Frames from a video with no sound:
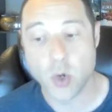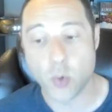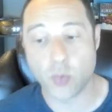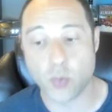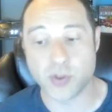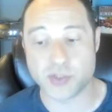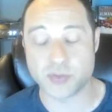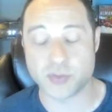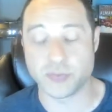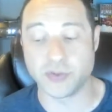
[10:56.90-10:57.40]

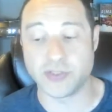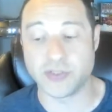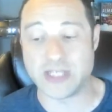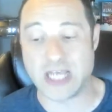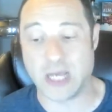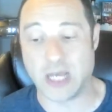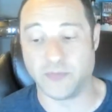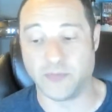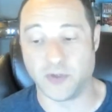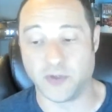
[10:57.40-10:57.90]
was really
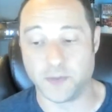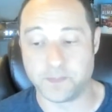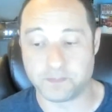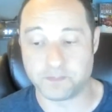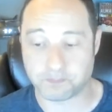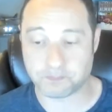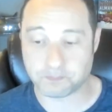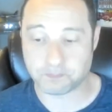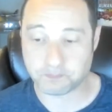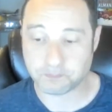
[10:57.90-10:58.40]
helpful.
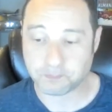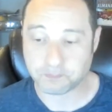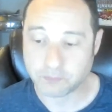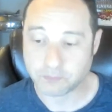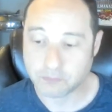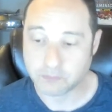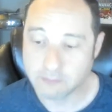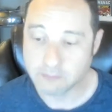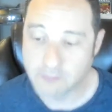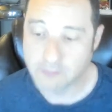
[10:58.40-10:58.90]

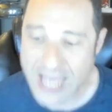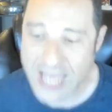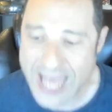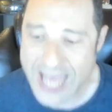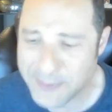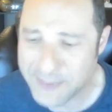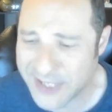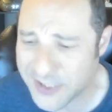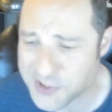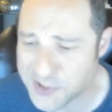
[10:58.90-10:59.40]

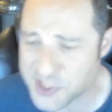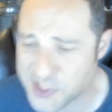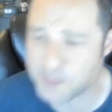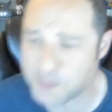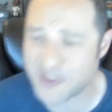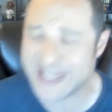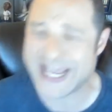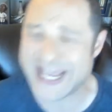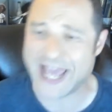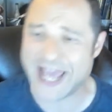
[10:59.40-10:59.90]
Abigail says
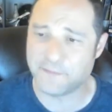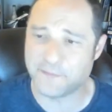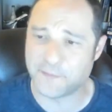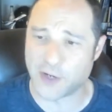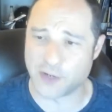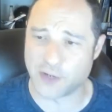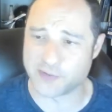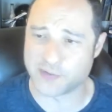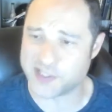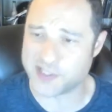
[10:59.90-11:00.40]
bring
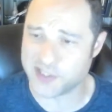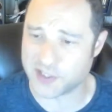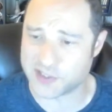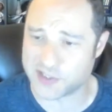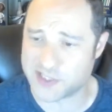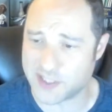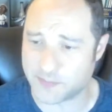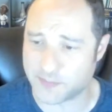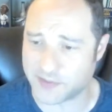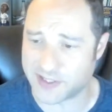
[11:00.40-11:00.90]
headphones. That's a good
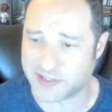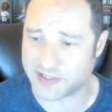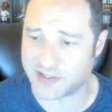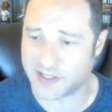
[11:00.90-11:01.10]
tip right